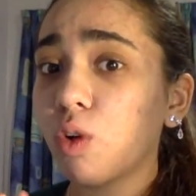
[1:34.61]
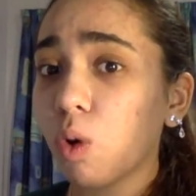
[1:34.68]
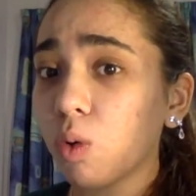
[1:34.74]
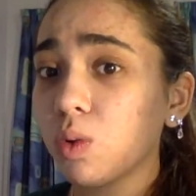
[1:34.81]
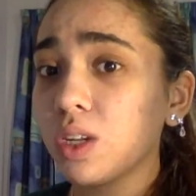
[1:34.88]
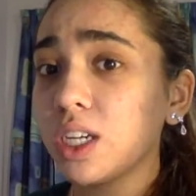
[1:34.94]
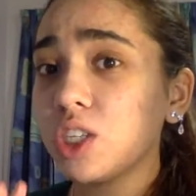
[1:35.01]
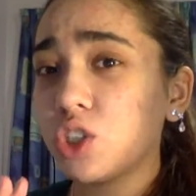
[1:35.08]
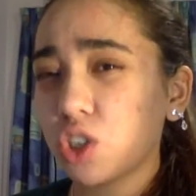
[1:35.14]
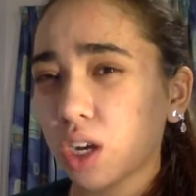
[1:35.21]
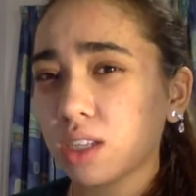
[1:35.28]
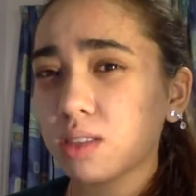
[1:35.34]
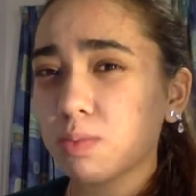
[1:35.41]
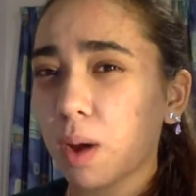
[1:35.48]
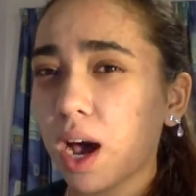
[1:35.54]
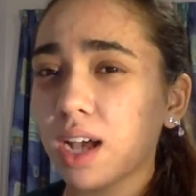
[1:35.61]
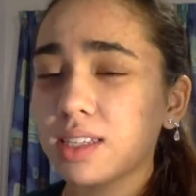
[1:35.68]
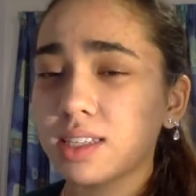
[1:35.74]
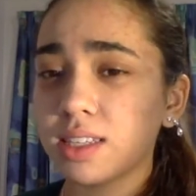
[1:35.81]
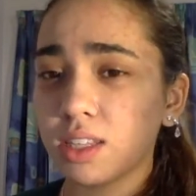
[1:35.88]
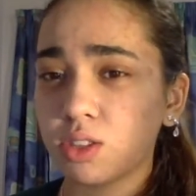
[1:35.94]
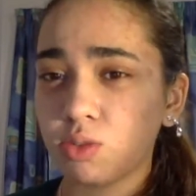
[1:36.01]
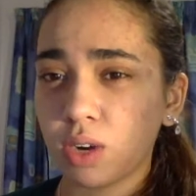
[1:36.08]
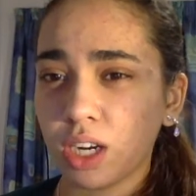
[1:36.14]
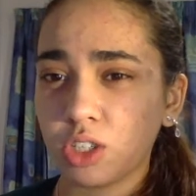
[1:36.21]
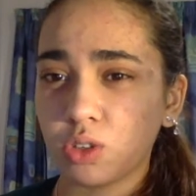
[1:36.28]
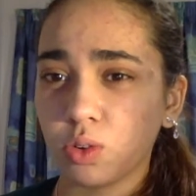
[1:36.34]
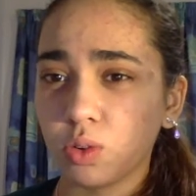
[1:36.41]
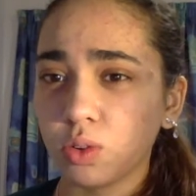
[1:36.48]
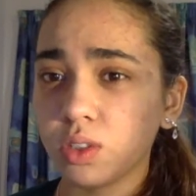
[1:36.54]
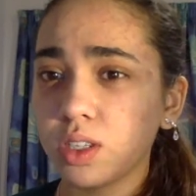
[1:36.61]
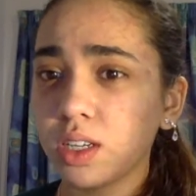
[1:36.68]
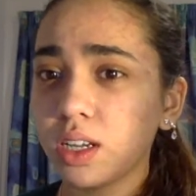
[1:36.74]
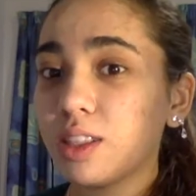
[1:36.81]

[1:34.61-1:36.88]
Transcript: only just passed the threshold.